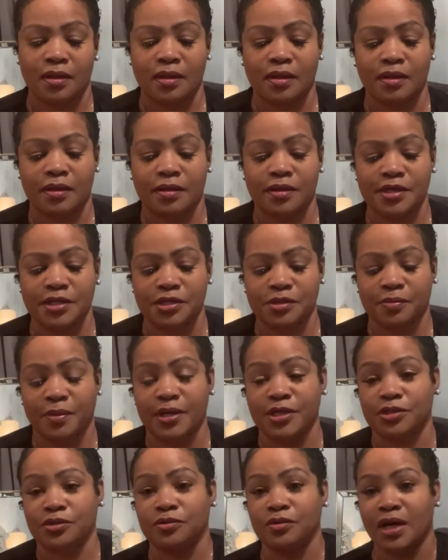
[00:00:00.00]
this way
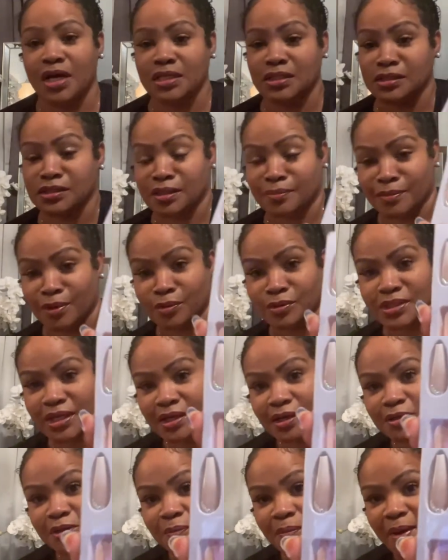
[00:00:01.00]
so you guys can see. I'm not going to take it
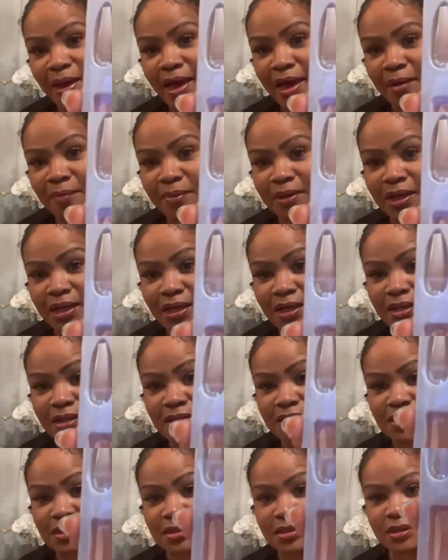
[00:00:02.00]
out the pack
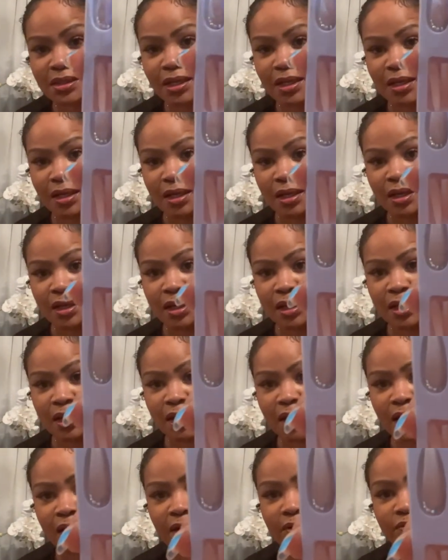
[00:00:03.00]
because
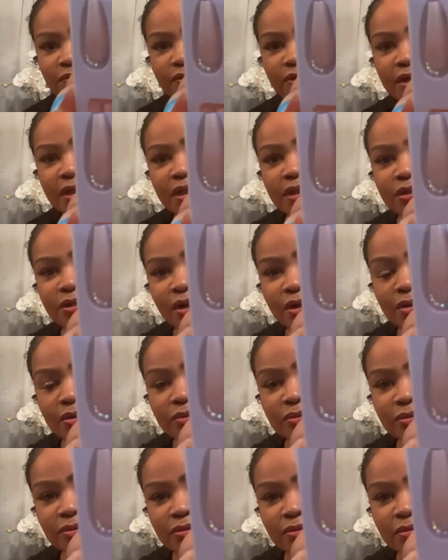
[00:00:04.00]
I really don't
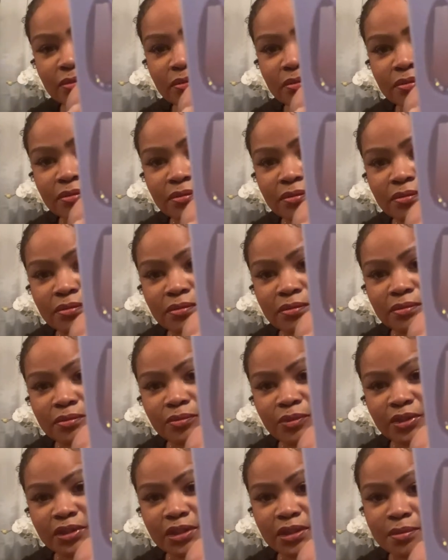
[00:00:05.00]

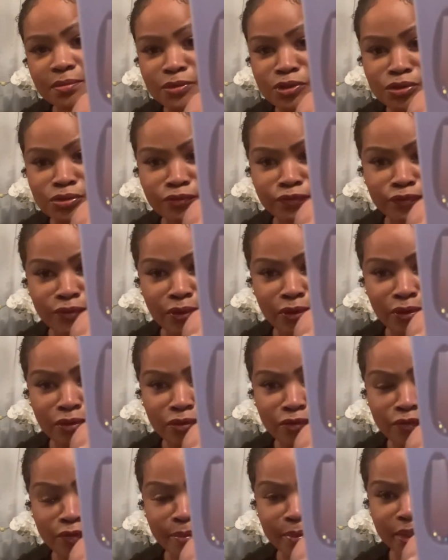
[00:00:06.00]
want them to fall all
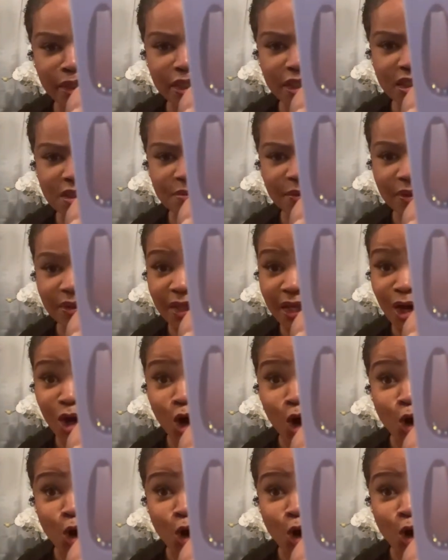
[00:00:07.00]
over the place. But they are